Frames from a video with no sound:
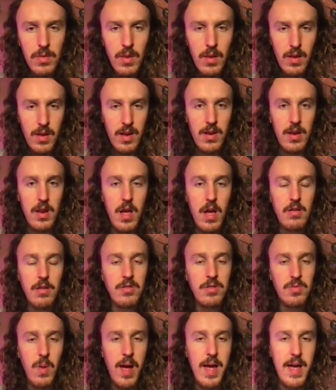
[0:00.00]
it
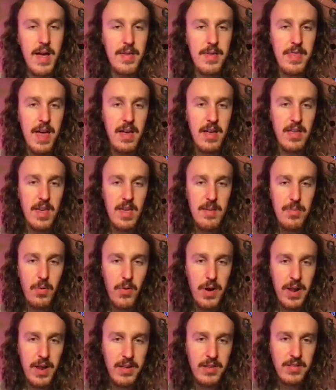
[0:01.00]
knows where that key
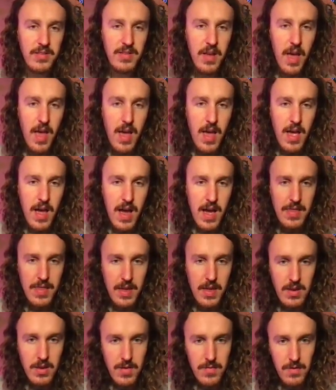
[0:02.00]
point is, and
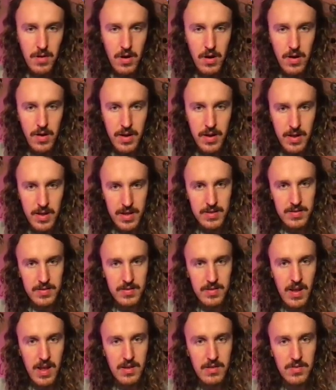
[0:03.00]
then you've got
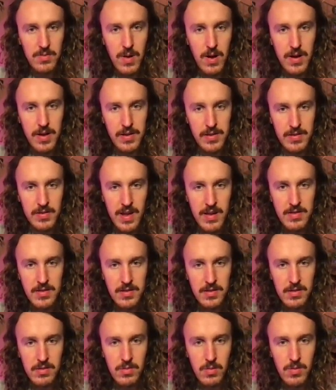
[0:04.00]
its X, Y, and Z
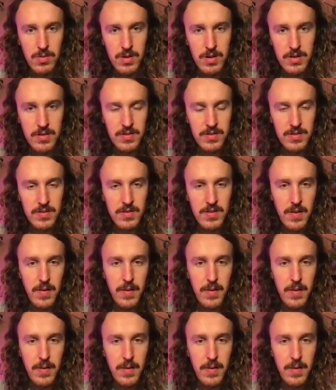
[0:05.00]
coordinates.